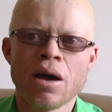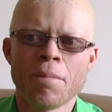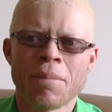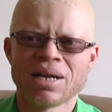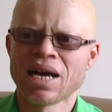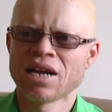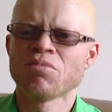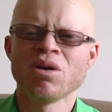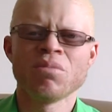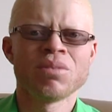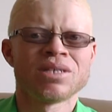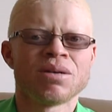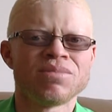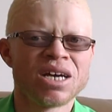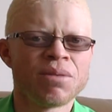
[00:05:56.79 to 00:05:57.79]
But I remember
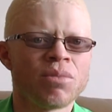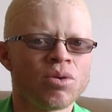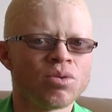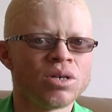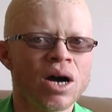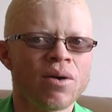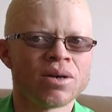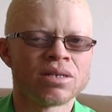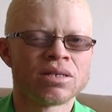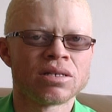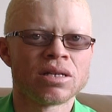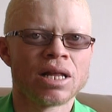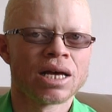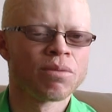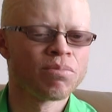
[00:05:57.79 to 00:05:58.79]
sometime I
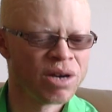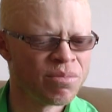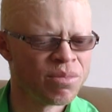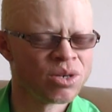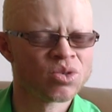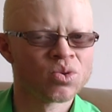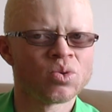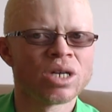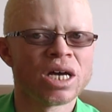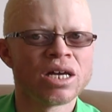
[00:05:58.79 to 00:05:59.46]
was like in primary school,